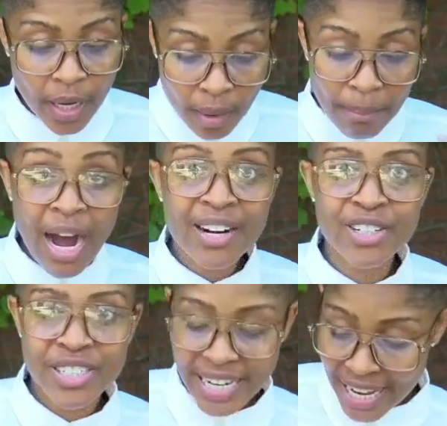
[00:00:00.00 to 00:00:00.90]

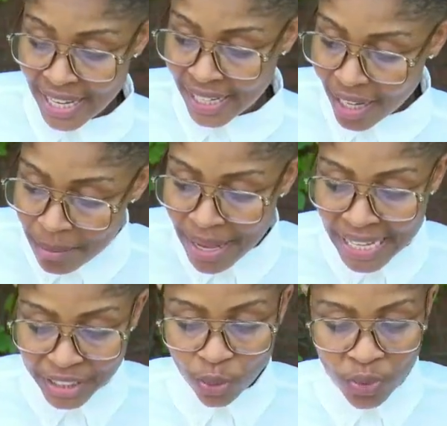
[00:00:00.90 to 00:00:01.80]
Modern day,
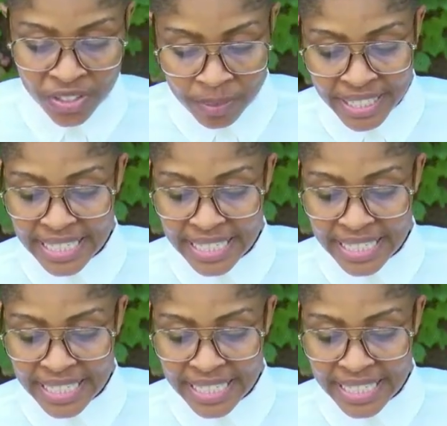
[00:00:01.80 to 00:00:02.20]
imagine with me,